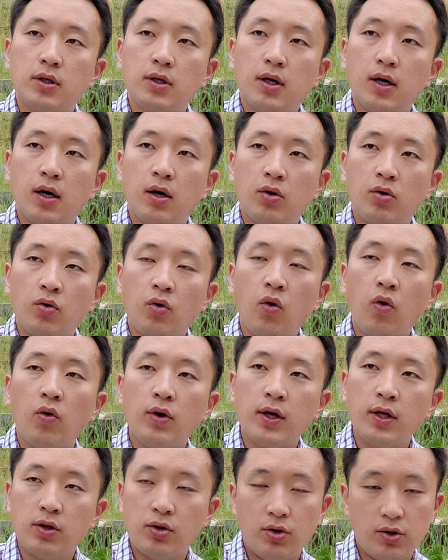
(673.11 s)
low
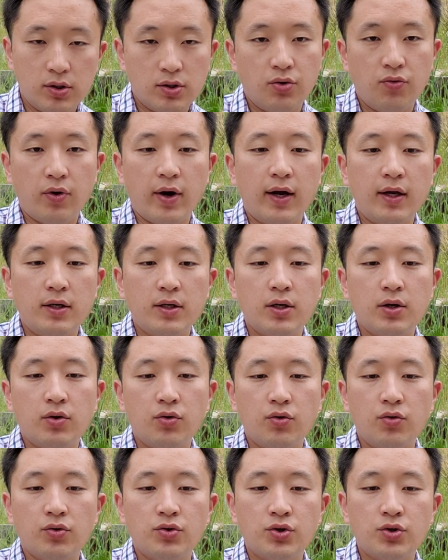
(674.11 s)
interest rate,
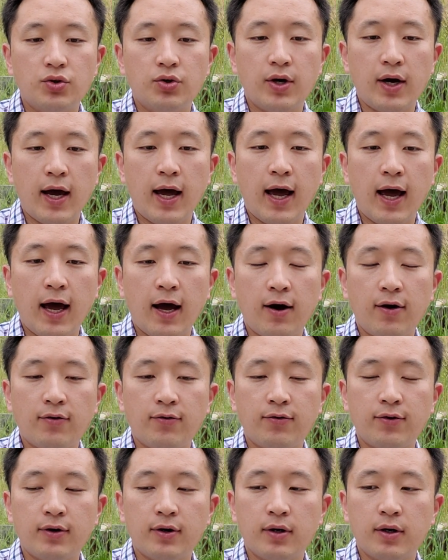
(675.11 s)
you should
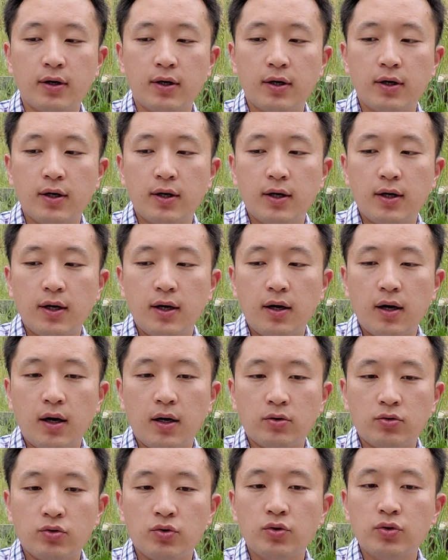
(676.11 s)
have a
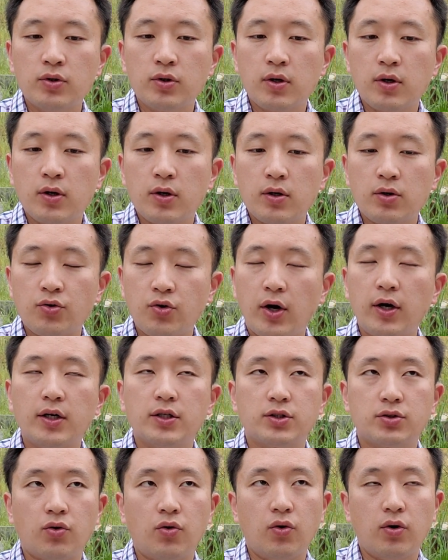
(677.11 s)
good credit
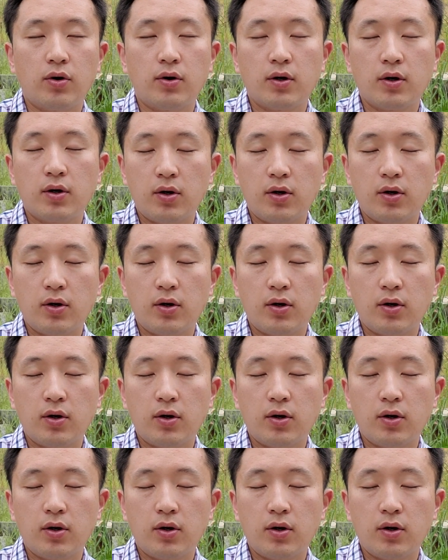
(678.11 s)
score.